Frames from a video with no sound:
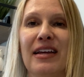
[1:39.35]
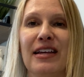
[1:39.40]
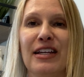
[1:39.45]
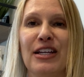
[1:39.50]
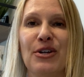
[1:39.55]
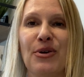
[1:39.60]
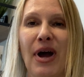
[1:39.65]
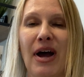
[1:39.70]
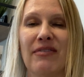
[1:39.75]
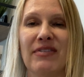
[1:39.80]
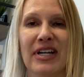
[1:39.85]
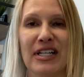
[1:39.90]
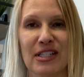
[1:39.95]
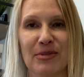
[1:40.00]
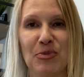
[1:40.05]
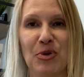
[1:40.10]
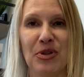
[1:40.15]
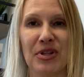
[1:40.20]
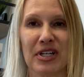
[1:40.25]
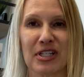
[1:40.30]
you have a
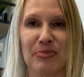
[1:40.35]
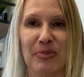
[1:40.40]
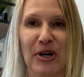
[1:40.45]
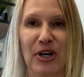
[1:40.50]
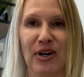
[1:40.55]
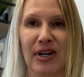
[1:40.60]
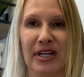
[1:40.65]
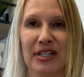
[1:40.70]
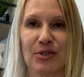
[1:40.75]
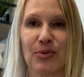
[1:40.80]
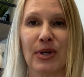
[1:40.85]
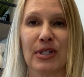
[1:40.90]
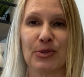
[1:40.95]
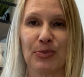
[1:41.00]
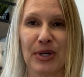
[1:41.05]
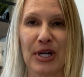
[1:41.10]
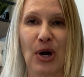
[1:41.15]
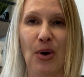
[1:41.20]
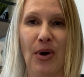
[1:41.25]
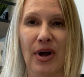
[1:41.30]
smooth experience once
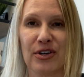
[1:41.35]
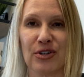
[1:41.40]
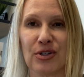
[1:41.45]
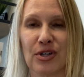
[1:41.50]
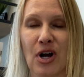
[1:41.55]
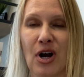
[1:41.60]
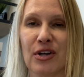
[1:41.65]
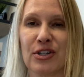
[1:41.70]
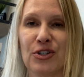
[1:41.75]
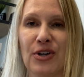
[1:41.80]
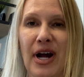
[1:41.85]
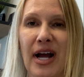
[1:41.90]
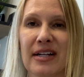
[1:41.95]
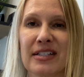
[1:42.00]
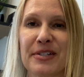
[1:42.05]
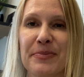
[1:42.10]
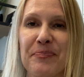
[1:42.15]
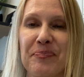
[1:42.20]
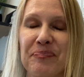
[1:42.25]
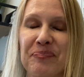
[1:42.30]
we go under contract.